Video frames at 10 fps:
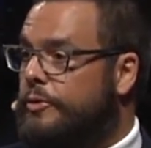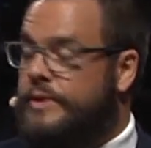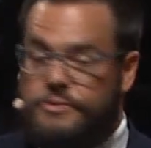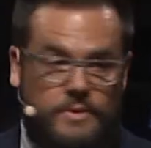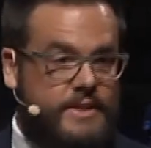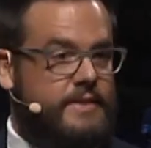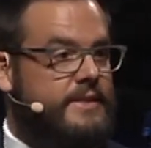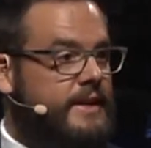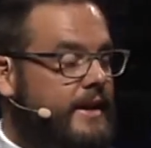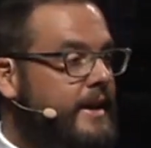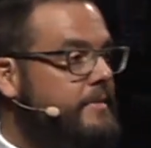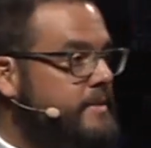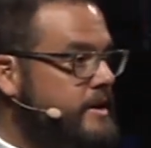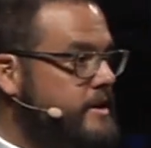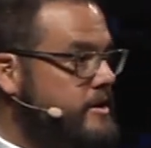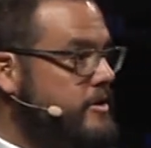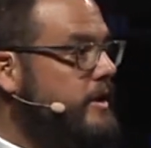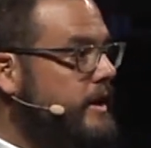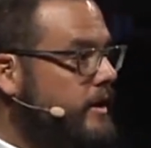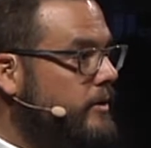which was at the time a year
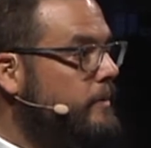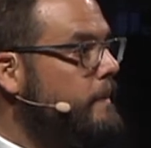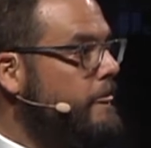ago,